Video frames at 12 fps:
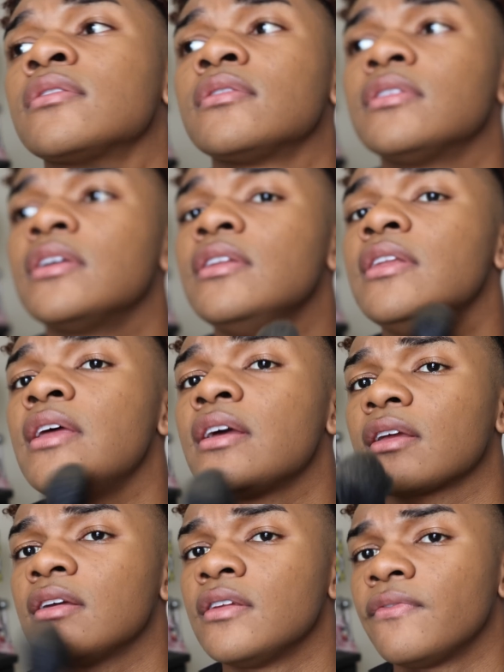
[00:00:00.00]
the
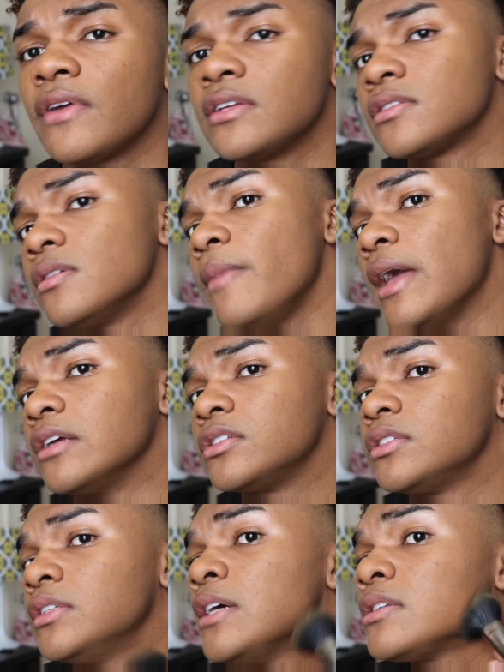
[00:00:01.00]
neck and the face to
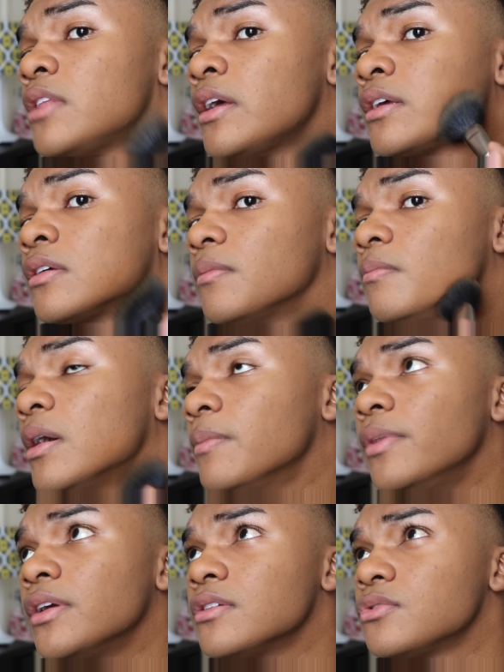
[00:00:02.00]
match. That's like my
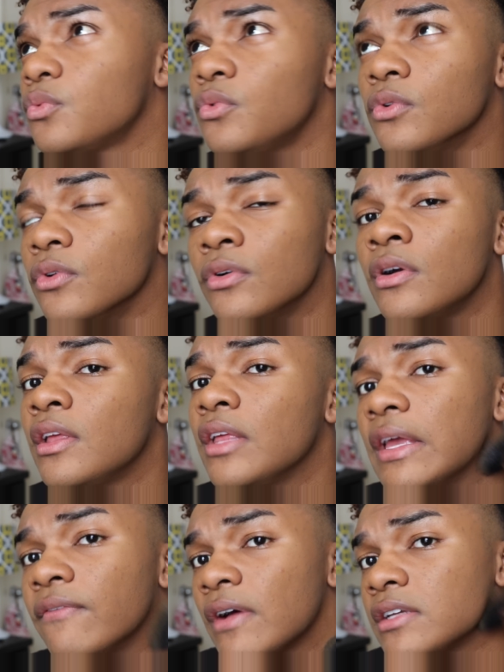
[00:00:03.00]
biggest rule.
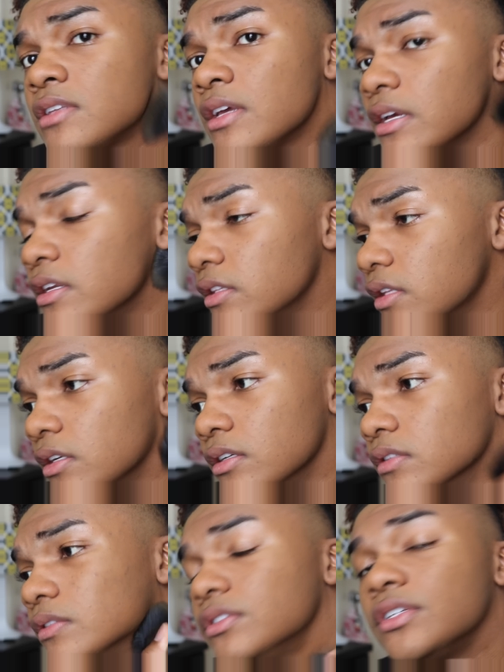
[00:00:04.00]
If I say
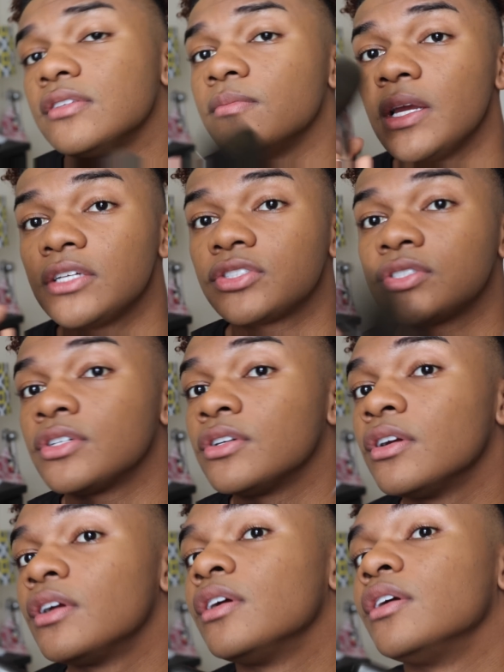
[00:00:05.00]
anything, just make
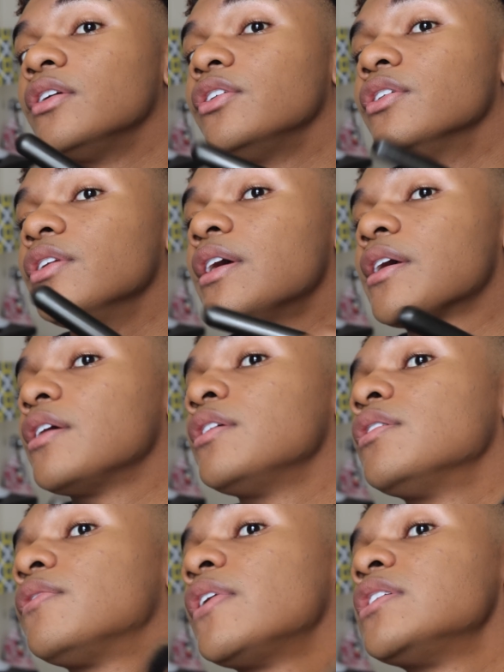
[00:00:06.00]
sure your neck and
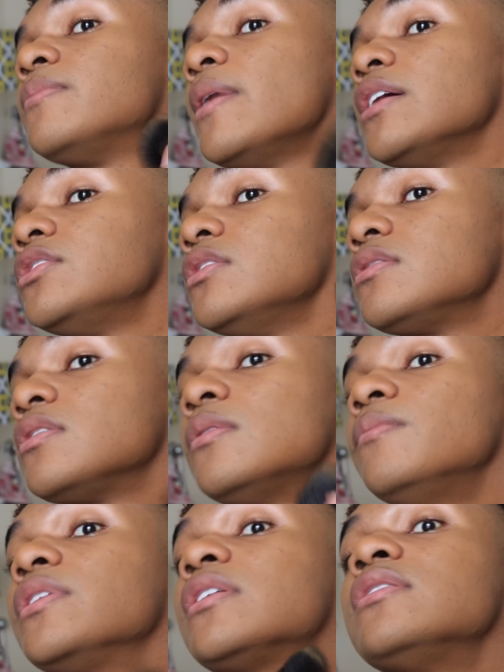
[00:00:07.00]
your face matches,
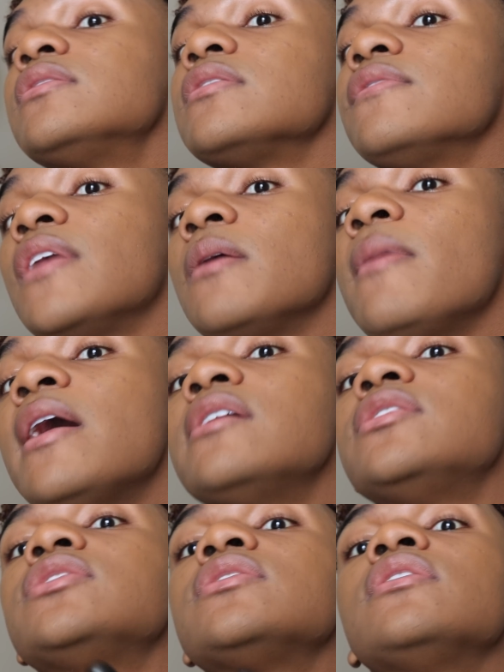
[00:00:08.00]
because if they
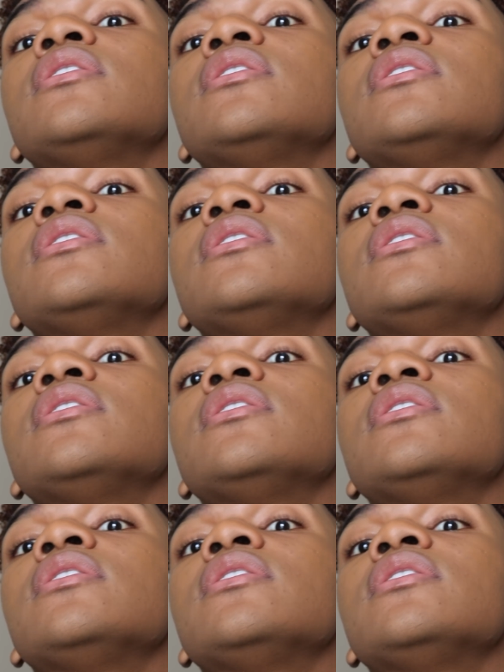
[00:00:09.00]
match,